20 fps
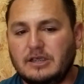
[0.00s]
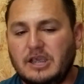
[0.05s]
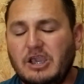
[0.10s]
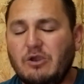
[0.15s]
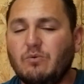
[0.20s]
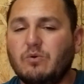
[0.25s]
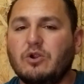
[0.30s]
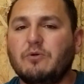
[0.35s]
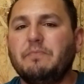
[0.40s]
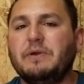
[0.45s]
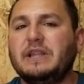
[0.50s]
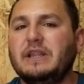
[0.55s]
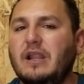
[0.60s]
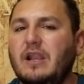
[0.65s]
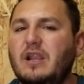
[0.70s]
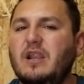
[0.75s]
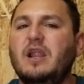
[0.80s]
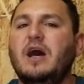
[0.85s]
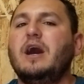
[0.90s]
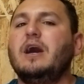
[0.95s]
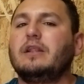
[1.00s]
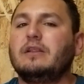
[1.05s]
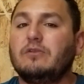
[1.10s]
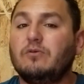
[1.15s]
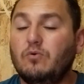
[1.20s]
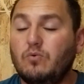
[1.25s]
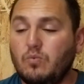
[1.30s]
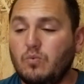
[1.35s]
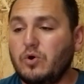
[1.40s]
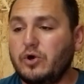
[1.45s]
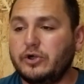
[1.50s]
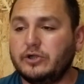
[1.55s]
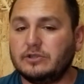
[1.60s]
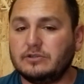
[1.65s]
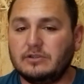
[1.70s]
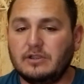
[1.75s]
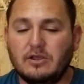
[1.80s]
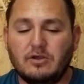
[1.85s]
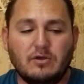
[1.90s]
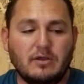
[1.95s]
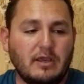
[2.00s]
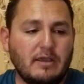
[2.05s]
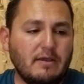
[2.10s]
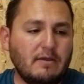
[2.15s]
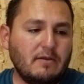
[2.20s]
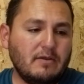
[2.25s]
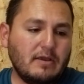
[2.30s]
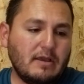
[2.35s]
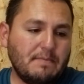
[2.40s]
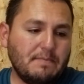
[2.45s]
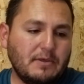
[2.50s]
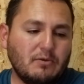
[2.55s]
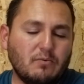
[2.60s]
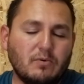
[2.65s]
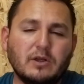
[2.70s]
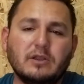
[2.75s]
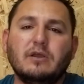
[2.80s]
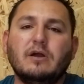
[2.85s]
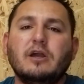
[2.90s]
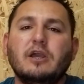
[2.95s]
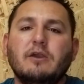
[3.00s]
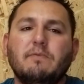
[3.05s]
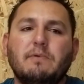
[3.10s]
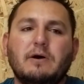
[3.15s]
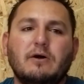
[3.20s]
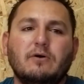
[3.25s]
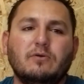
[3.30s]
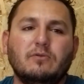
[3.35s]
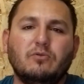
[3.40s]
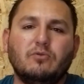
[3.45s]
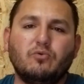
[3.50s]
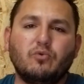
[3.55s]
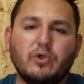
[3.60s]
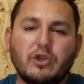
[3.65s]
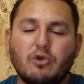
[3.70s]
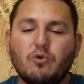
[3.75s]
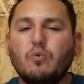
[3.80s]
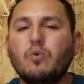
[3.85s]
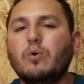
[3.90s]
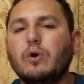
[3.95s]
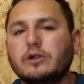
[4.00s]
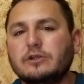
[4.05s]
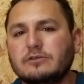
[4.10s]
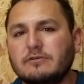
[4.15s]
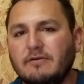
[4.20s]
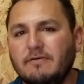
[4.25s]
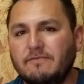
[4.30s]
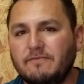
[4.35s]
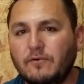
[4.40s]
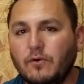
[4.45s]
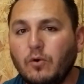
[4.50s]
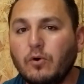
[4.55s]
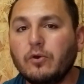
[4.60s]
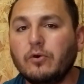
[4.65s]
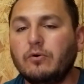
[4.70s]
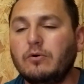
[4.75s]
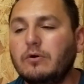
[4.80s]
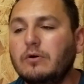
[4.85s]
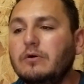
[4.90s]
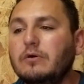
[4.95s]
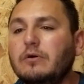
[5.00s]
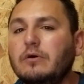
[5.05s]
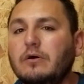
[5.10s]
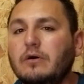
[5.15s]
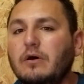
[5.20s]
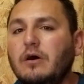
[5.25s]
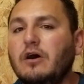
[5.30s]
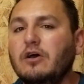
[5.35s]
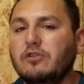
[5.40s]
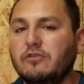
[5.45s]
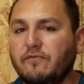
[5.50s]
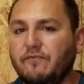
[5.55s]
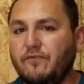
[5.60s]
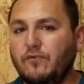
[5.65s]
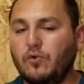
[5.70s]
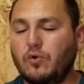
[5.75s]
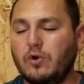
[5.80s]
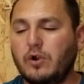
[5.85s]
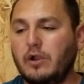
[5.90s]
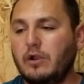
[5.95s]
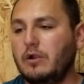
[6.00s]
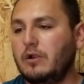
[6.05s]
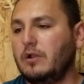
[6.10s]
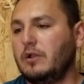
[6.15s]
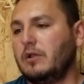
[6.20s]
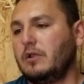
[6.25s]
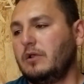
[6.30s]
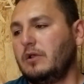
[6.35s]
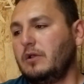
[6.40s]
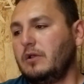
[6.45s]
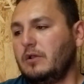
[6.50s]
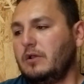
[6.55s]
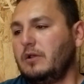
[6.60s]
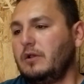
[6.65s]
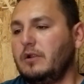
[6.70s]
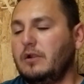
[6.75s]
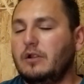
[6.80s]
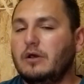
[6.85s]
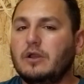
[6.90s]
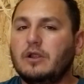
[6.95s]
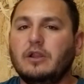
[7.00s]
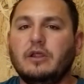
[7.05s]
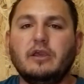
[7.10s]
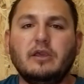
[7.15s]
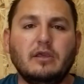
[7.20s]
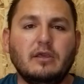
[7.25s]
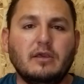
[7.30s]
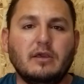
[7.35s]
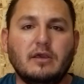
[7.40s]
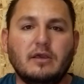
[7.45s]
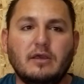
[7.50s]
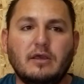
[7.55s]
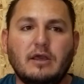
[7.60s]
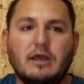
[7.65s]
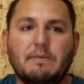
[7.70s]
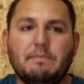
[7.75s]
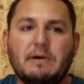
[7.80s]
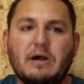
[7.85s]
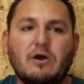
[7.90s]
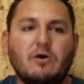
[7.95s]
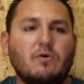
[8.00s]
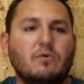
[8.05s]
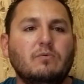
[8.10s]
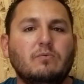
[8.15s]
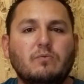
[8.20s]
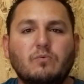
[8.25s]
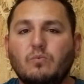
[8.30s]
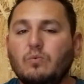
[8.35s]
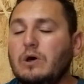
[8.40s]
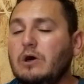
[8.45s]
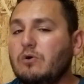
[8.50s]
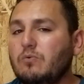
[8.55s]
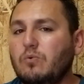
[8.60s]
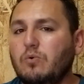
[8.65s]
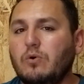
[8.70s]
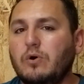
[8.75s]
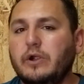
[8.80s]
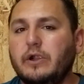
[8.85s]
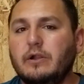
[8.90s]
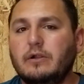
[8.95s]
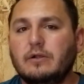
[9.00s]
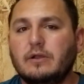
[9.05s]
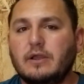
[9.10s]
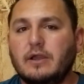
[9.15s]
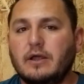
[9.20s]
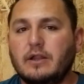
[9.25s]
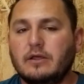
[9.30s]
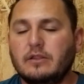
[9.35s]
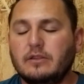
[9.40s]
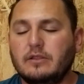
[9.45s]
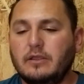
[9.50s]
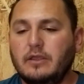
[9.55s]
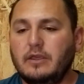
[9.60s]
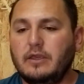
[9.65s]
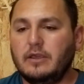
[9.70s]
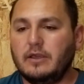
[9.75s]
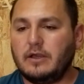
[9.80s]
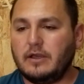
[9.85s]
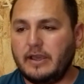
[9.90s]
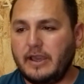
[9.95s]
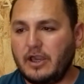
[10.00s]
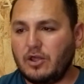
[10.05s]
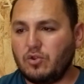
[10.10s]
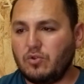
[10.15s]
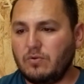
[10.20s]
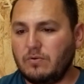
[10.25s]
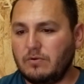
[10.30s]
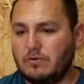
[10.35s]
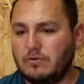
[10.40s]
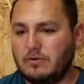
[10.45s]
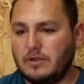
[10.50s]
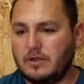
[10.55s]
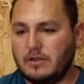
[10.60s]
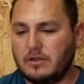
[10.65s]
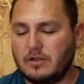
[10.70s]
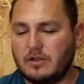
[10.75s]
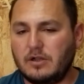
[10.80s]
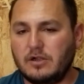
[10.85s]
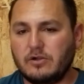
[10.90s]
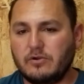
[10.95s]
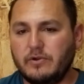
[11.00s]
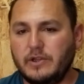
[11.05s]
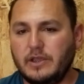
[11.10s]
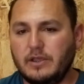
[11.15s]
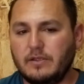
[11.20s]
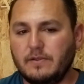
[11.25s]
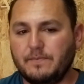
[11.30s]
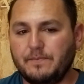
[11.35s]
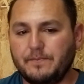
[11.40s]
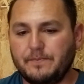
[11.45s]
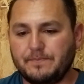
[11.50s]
it would have been a lot worse. I mean, we're talking about 3 quarts of oil on the floor. Luckily, about 1 quart got on the actual concrete